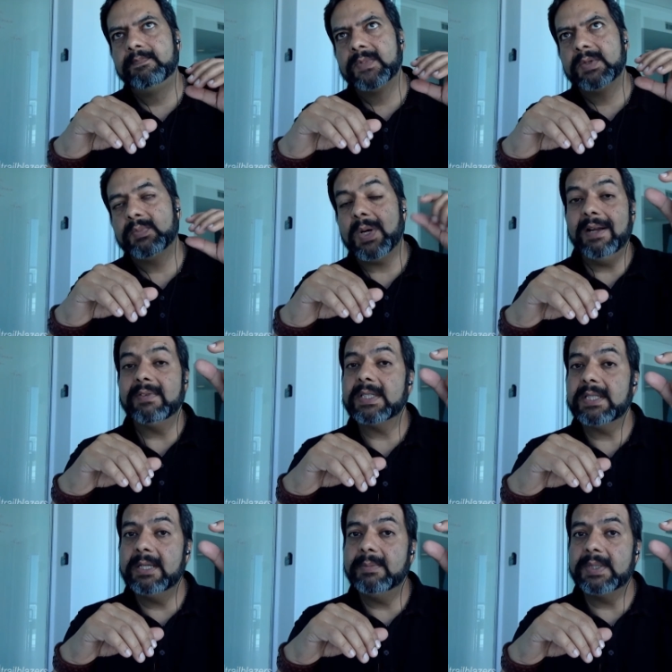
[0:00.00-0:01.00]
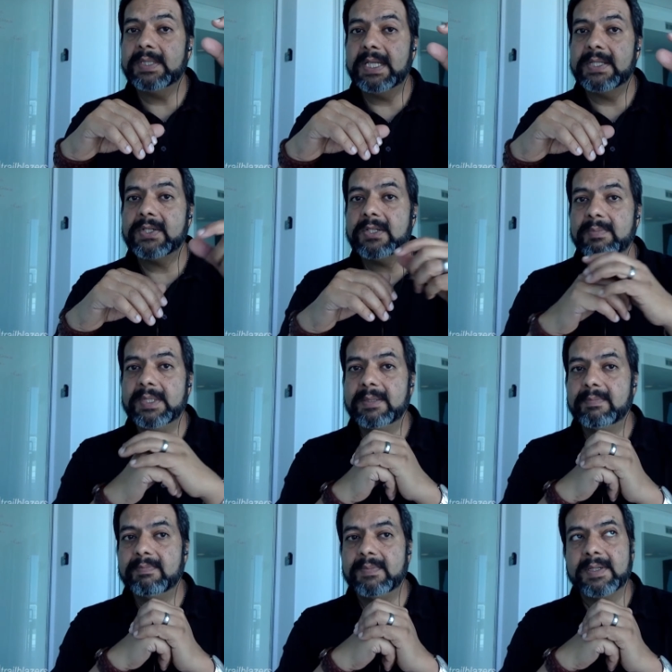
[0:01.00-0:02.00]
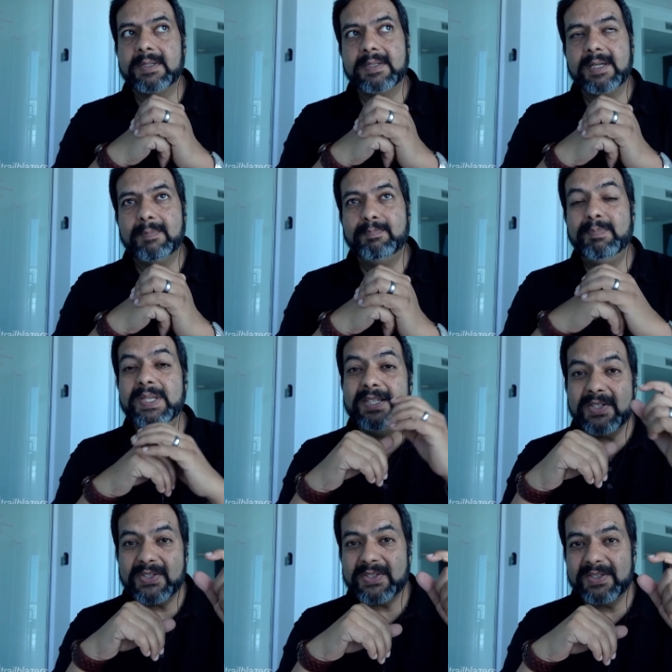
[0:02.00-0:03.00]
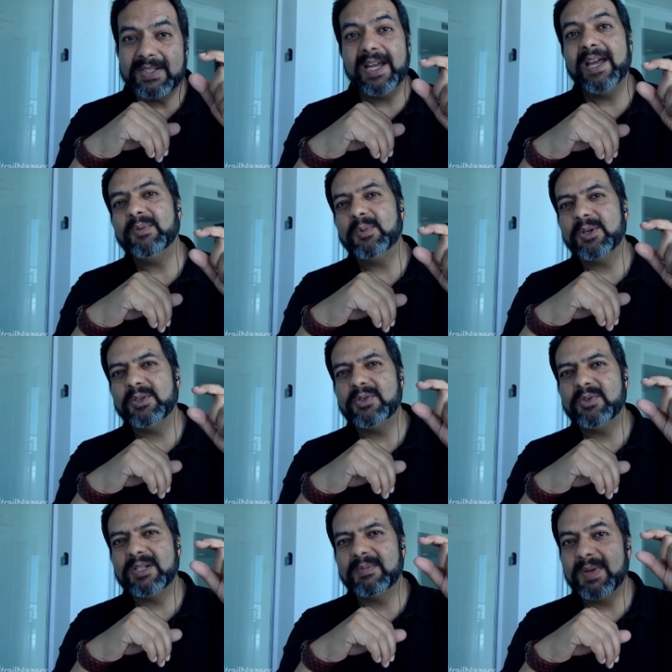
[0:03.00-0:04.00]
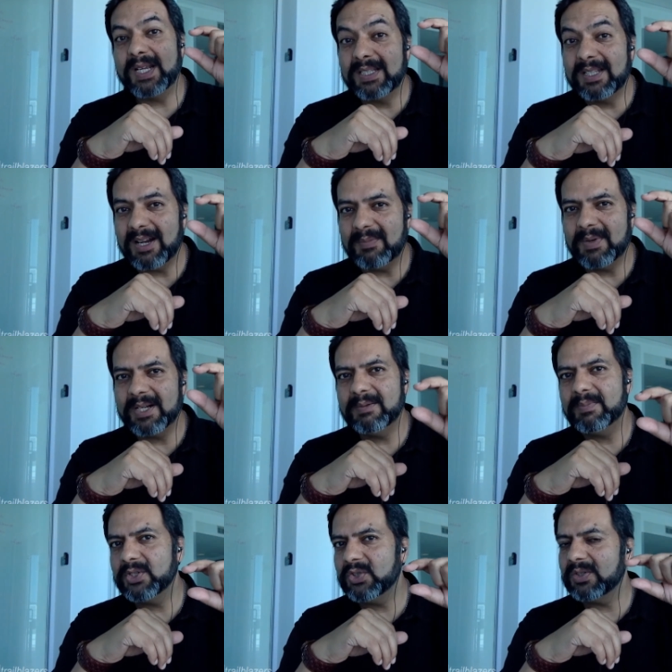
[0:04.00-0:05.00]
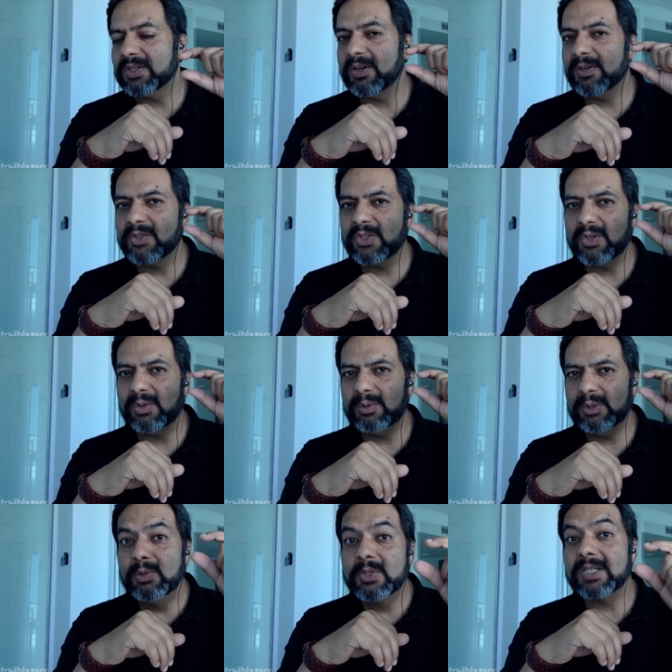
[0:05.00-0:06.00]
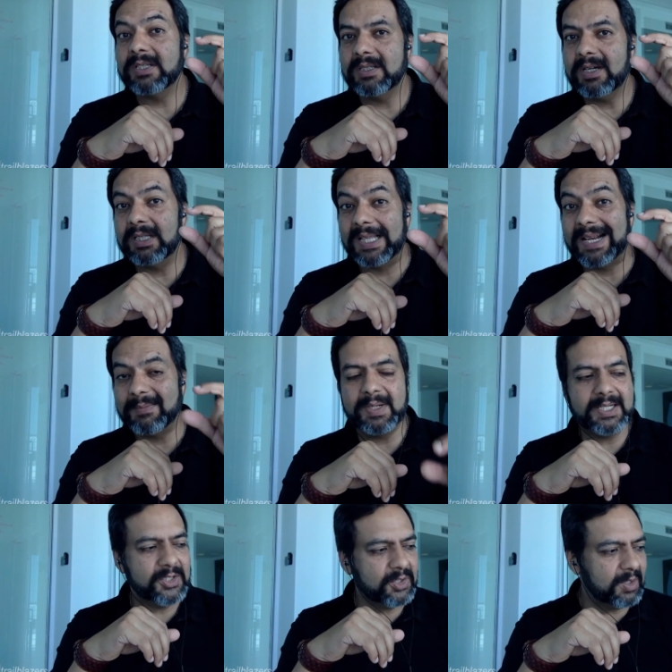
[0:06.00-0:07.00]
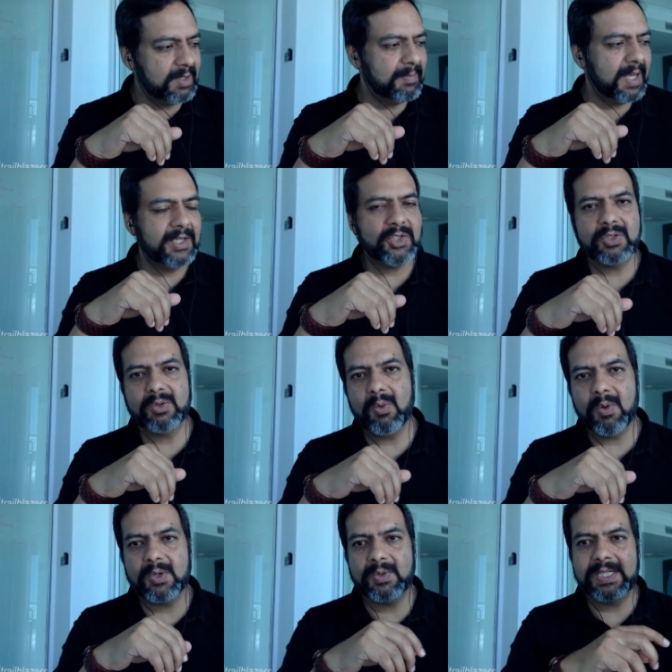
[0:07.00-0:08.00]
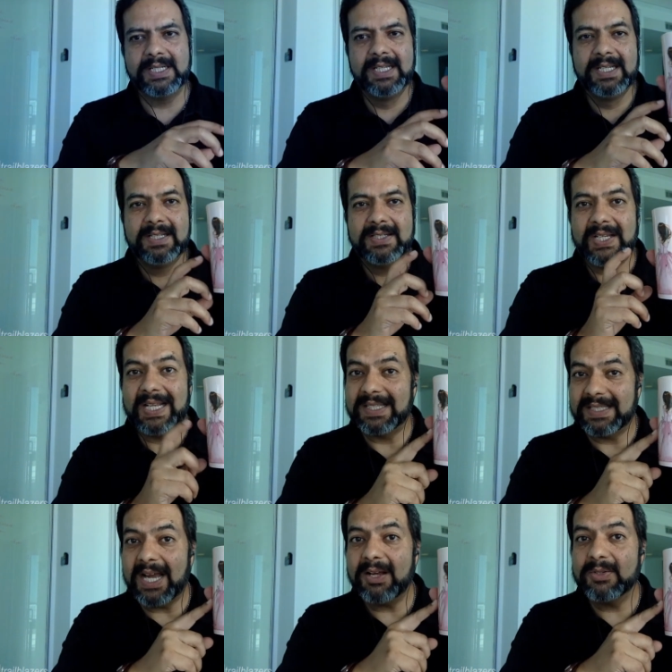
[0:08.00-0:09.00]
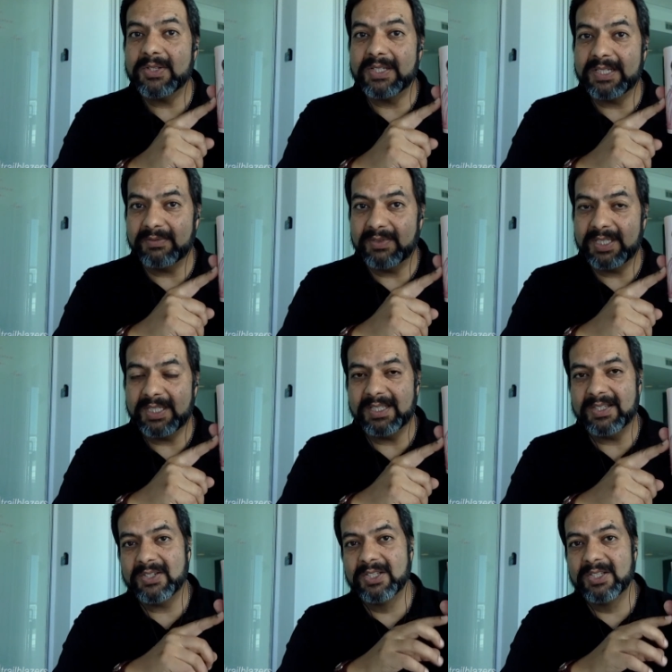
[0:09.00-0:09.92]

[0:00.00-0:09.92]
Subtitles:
private label tends to be a beast where you can make a lot of money, but you can also lose a lot of money. So imagine ordering 10,000 of these